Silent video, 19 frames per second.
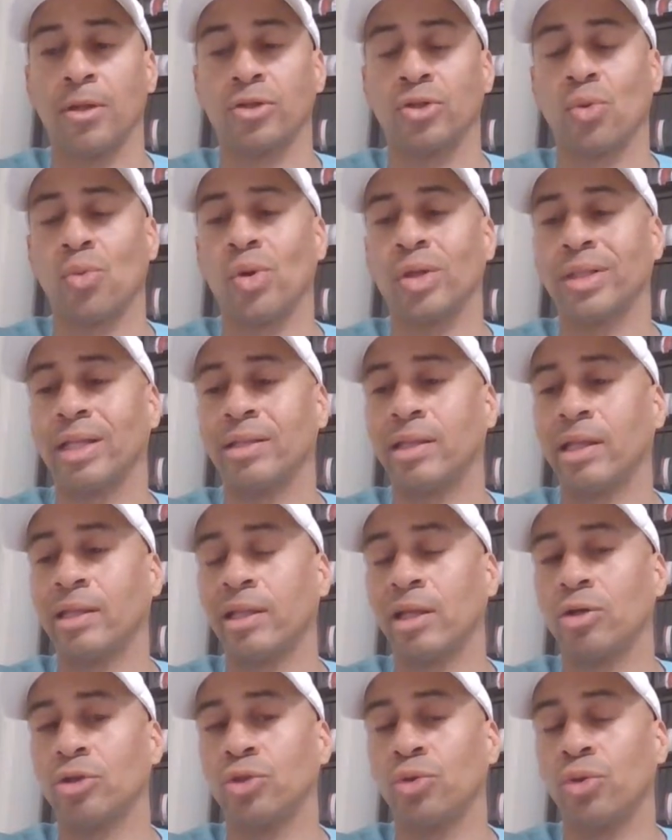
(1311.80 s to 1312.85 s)
So what they think
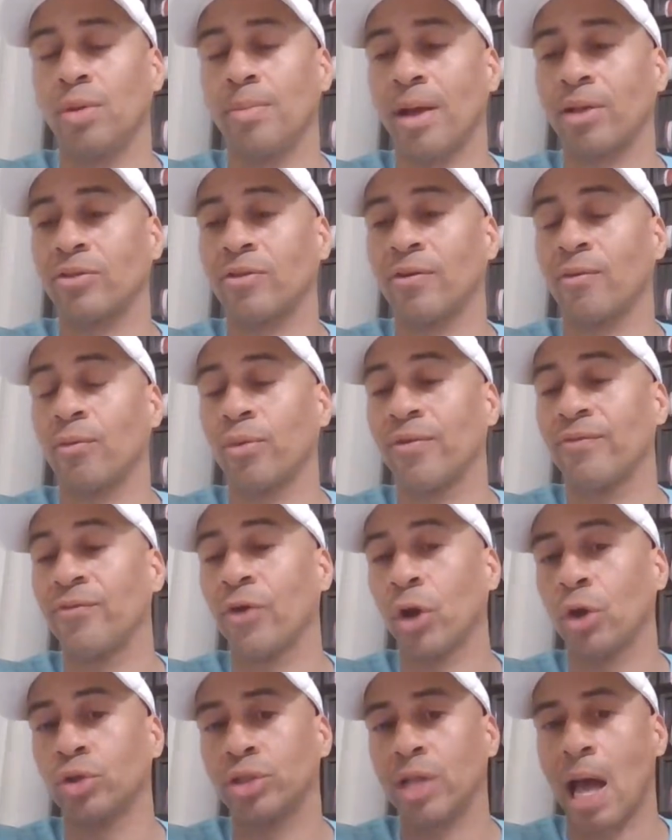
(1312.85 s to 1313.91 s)
they're going to do about the
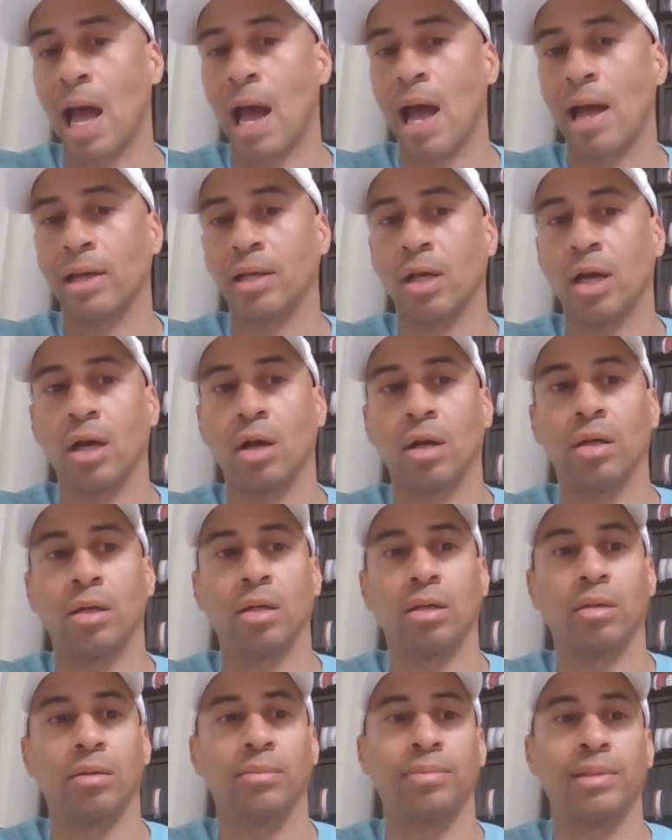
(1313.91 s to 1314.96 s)
reverse high
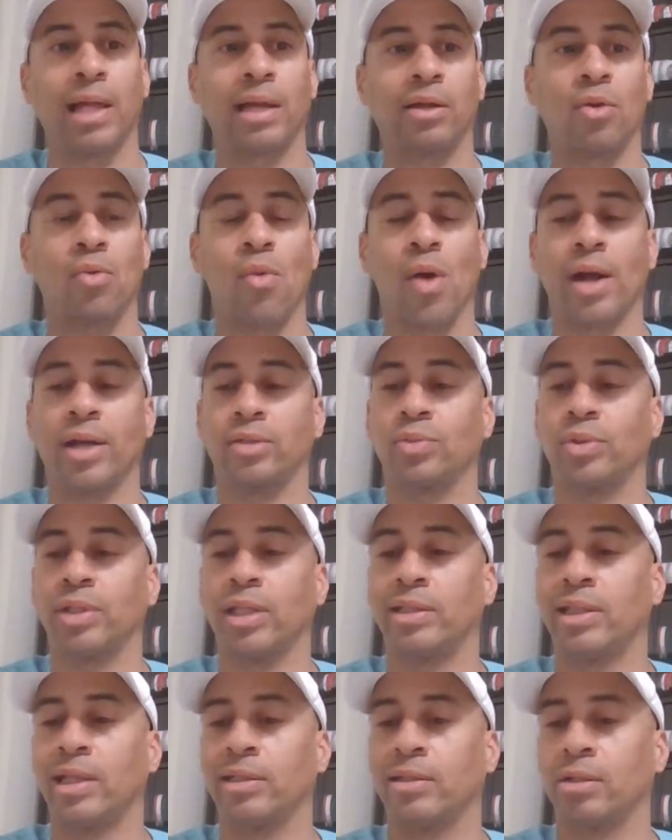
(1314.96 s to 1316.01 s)
black and whites? What
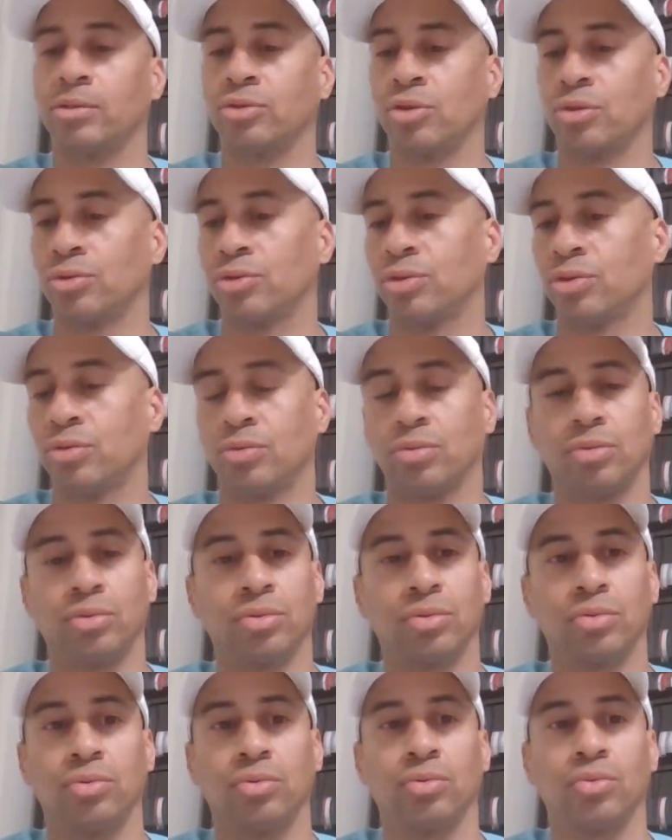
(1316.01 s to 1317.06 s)
they think they was going to do?
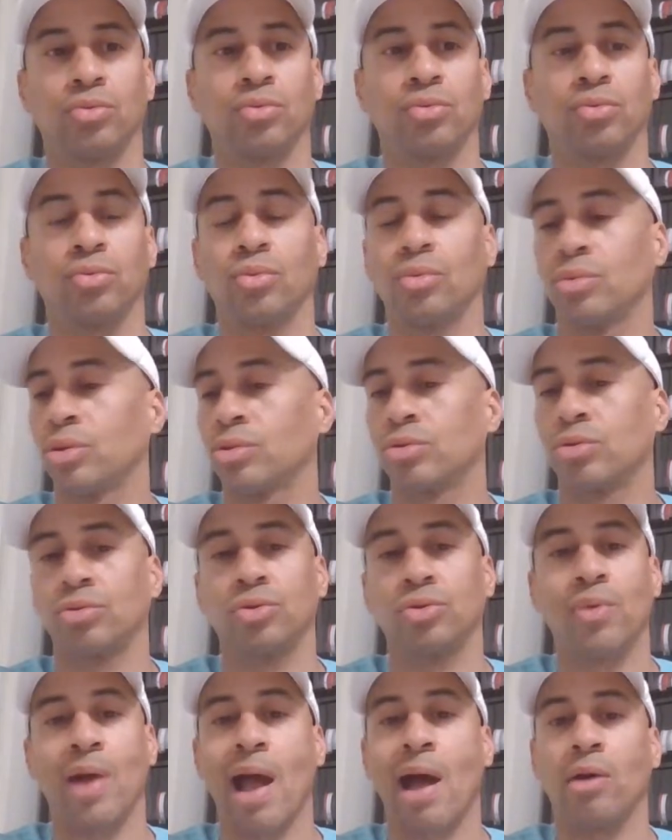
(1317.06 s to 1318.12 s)
It was going
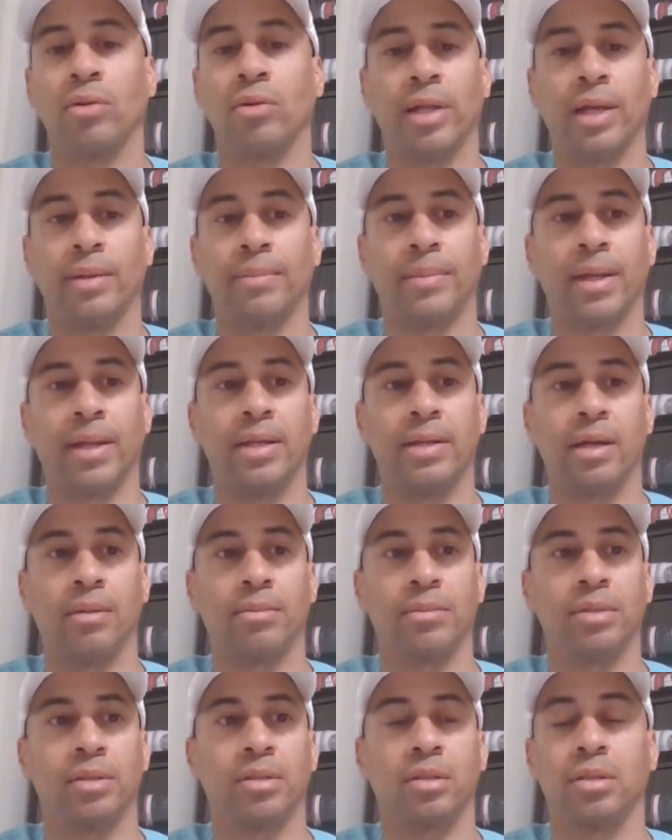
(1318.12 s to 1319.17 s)
to do outlet, man,
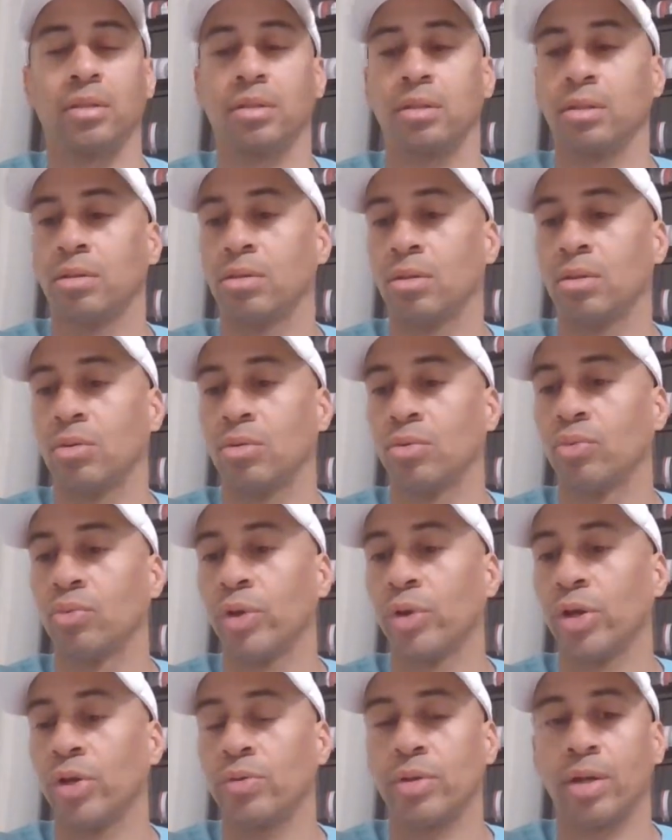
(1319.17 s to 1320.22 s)
numbers,
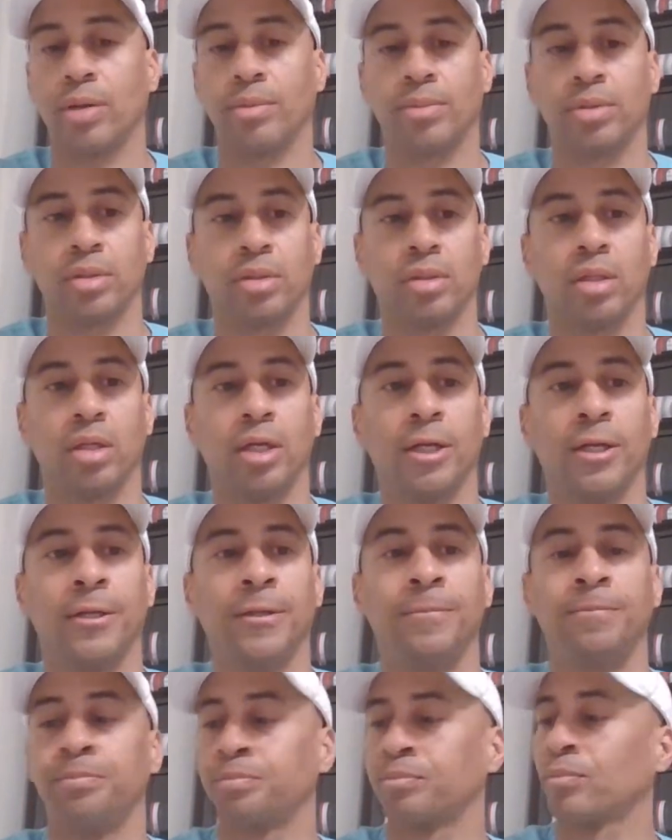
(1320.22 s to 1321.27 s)
real numbers.
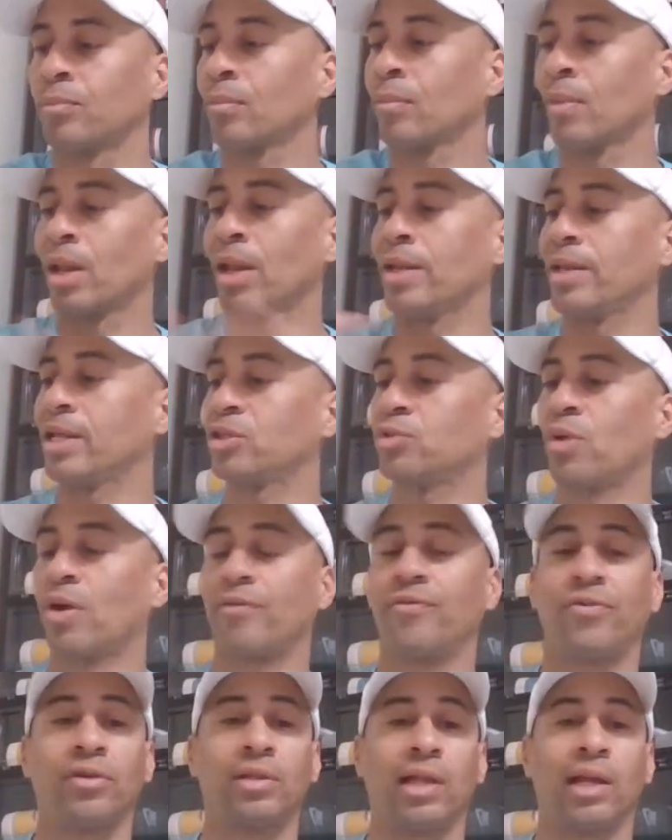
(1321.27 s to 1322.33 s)
And that's why I
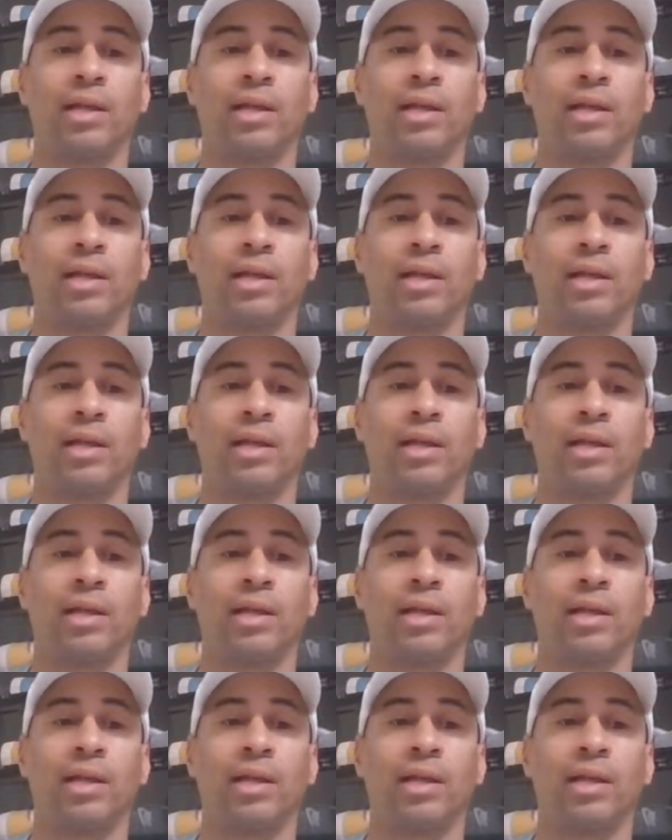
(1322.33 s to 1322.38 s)
feel